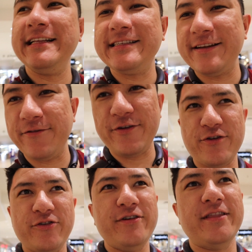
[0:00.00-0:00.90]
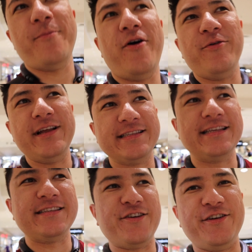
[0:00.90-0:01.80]
It's a different crew in the mall when
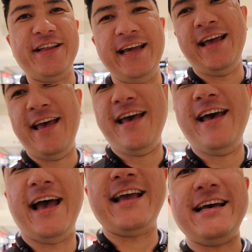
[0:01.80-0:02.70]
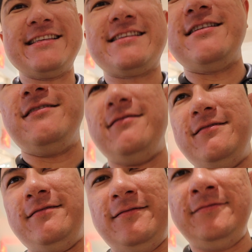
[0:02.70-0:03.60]
it's this early, I guess.
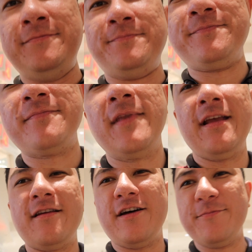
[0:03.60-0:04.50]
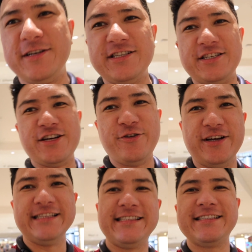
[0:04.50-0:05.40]
Not a bunch of
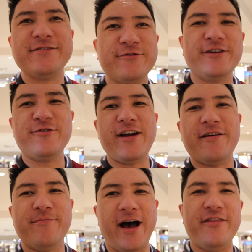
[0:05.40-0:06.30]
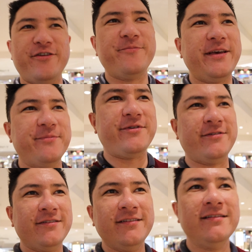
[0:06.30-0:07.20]
children running around bothering people.